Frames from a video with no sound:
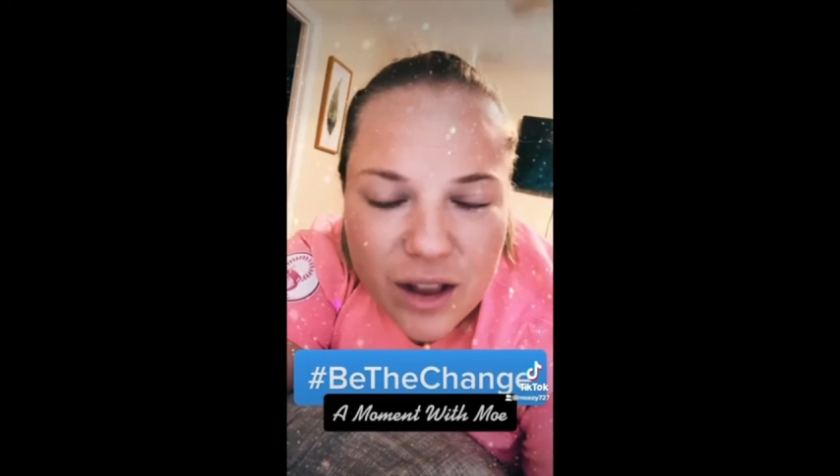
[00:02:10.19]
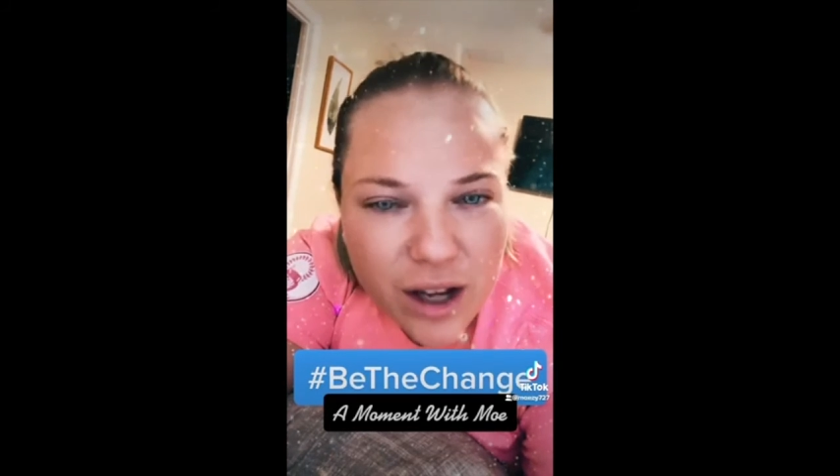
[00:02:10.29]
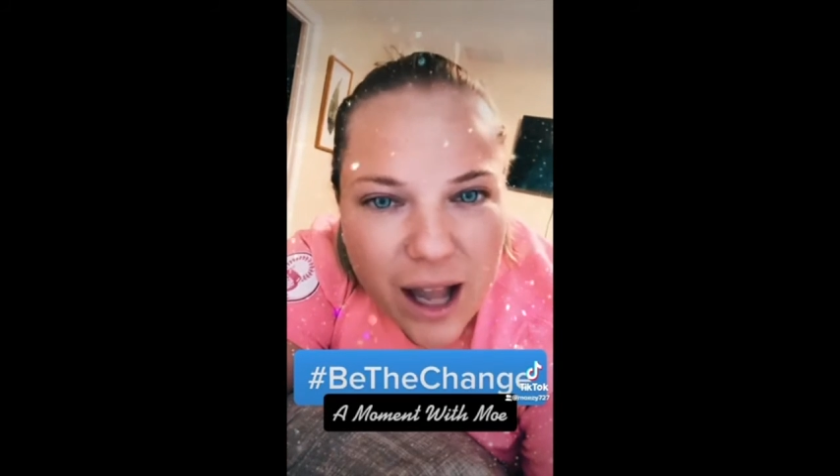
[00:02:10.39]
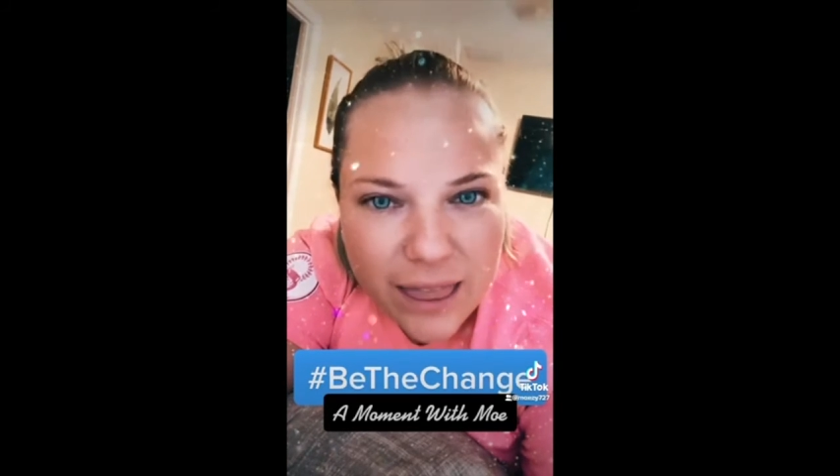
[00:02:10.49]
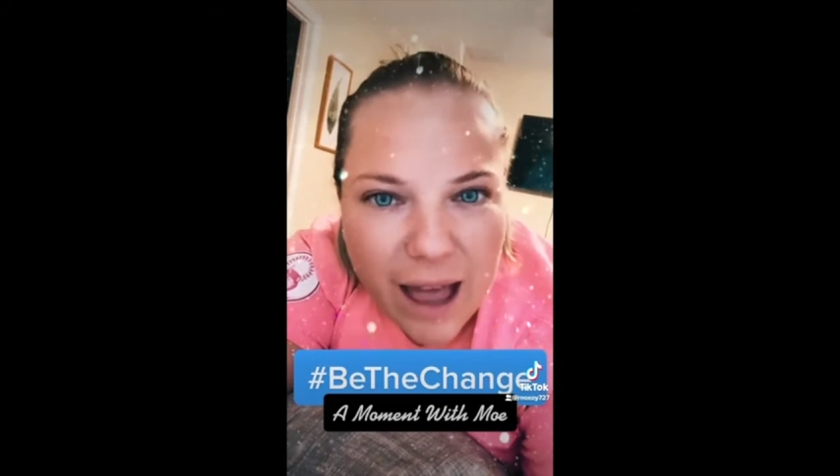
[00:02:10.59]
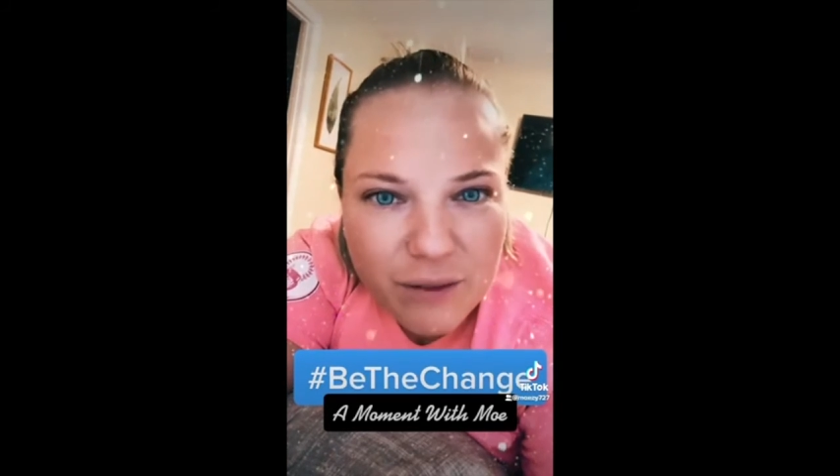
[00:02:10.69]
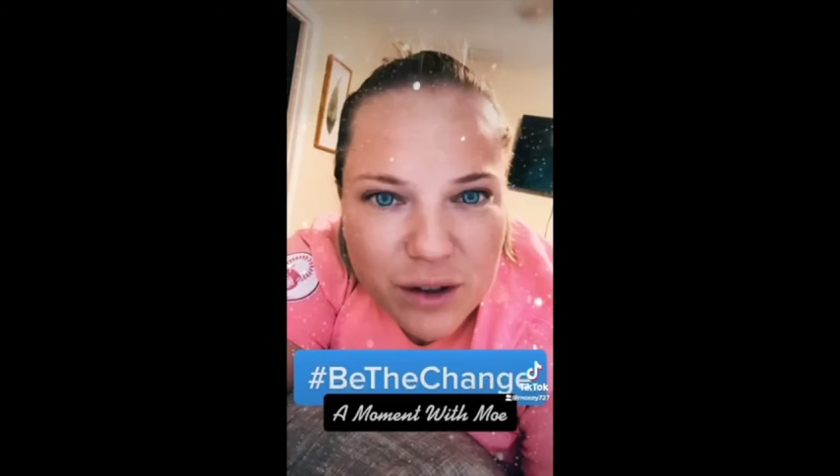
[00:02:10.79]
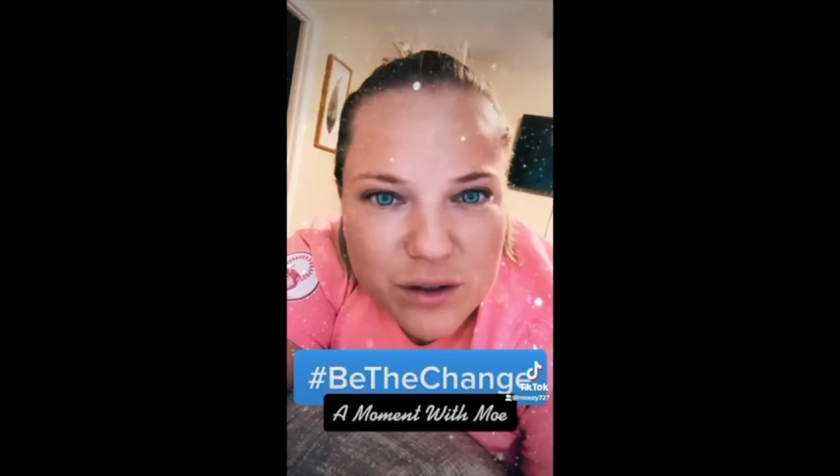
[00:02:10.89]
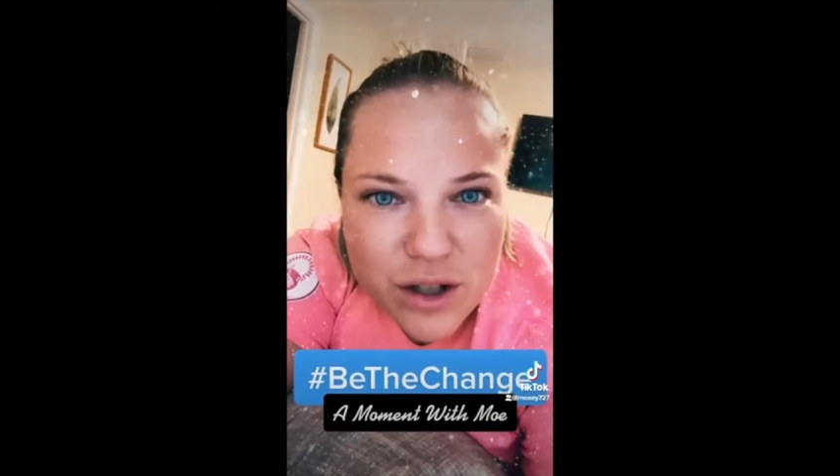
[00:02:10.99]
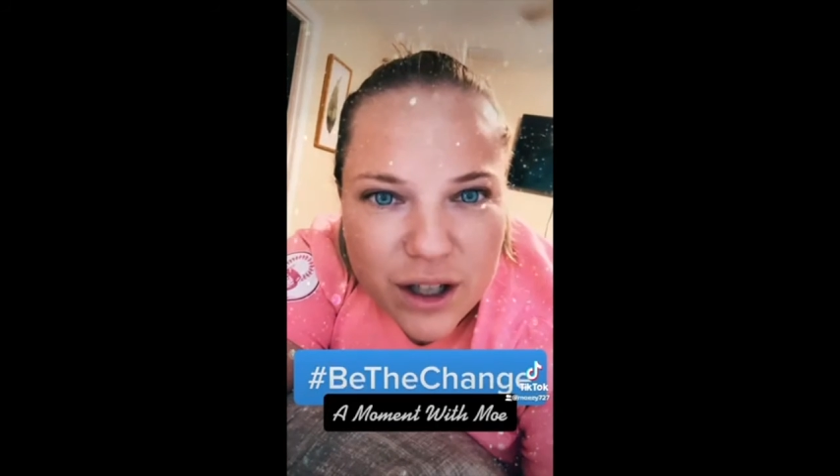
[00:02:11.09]
look at that
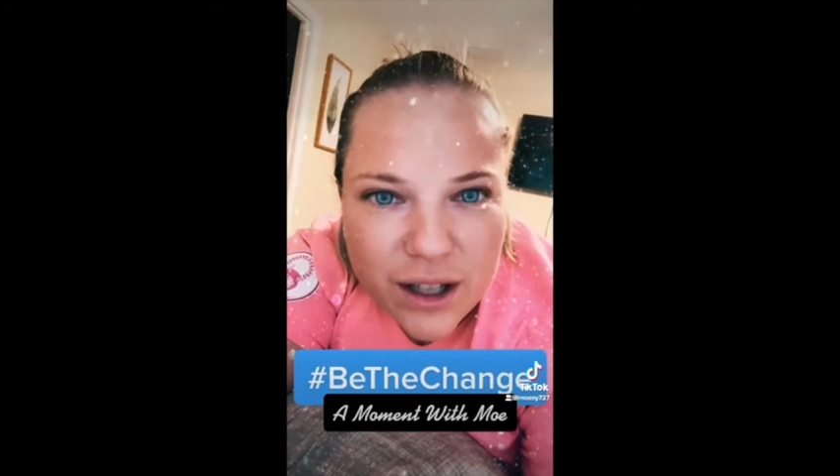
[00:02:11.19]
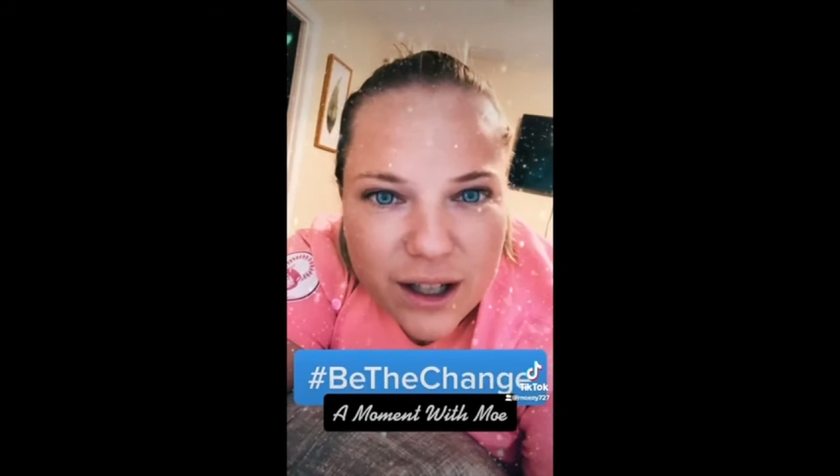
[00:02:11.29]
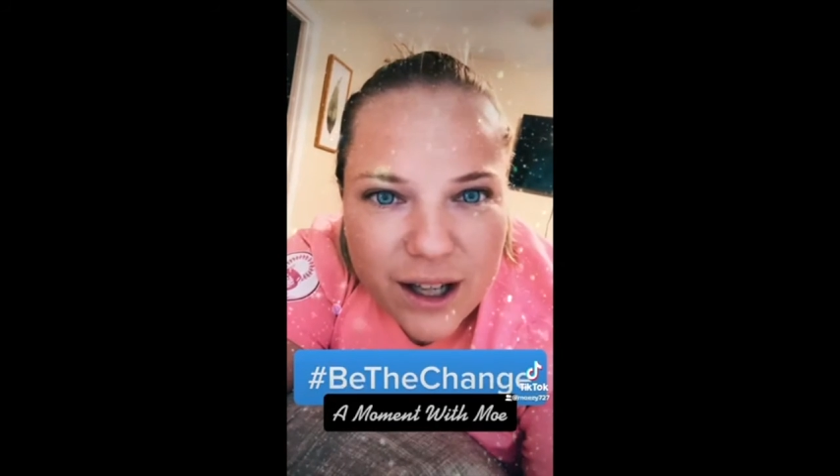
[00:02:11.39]
future